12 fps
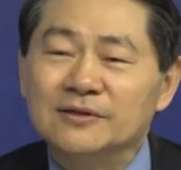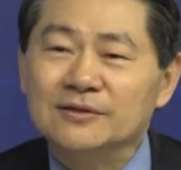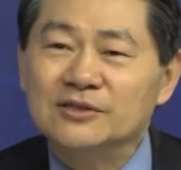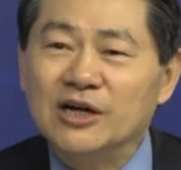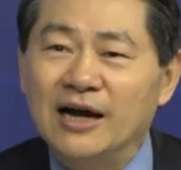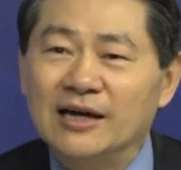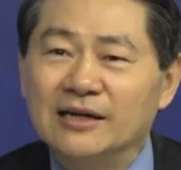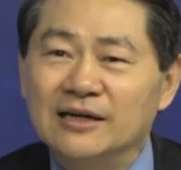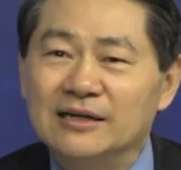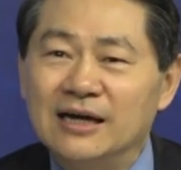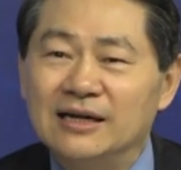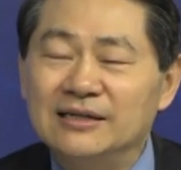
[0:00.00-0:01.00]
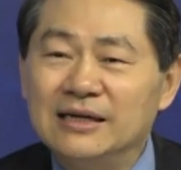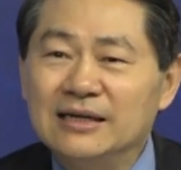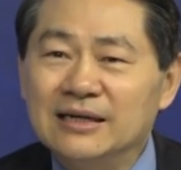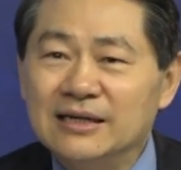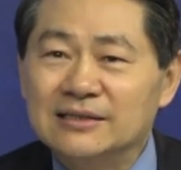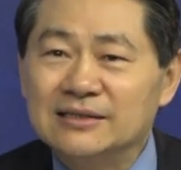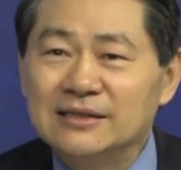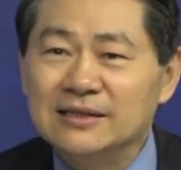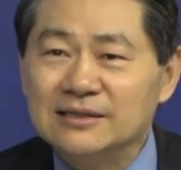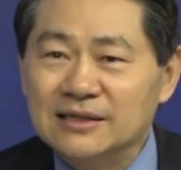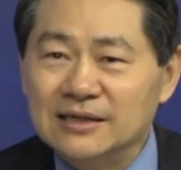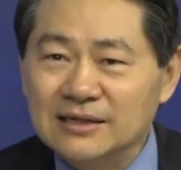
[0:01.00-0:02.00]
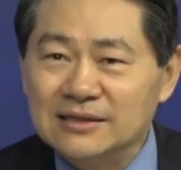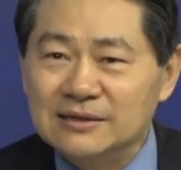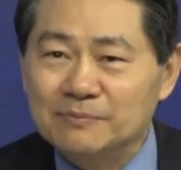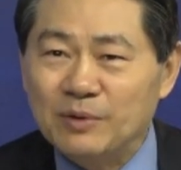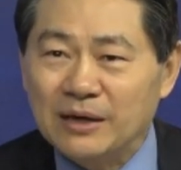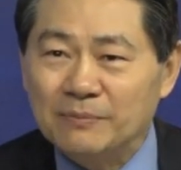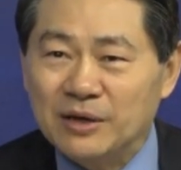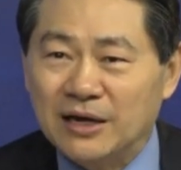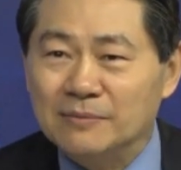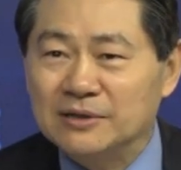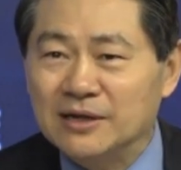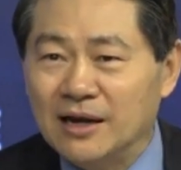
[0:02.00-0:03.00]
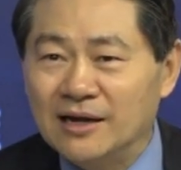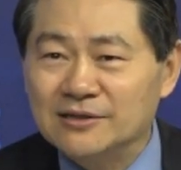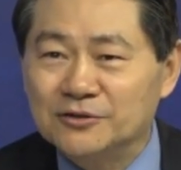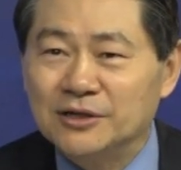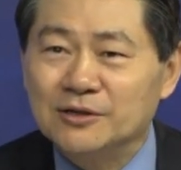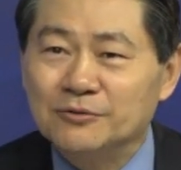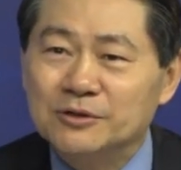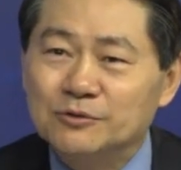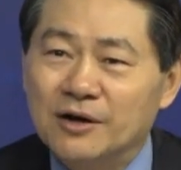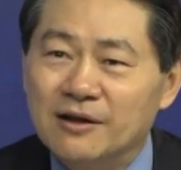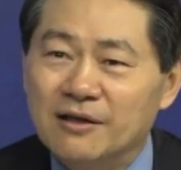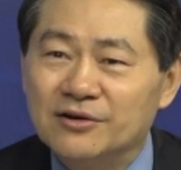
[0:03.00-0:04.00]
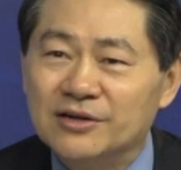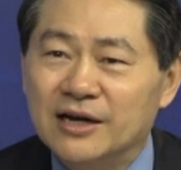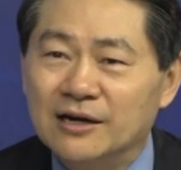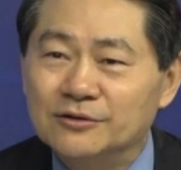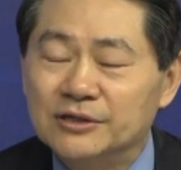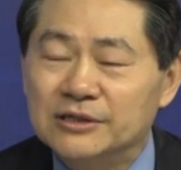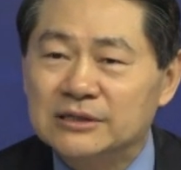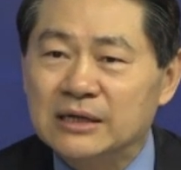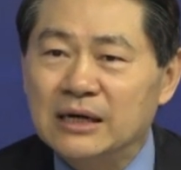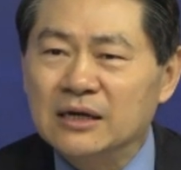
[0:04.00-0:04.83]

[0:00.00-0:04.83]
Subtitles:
China is become the largest trading with 130 countries.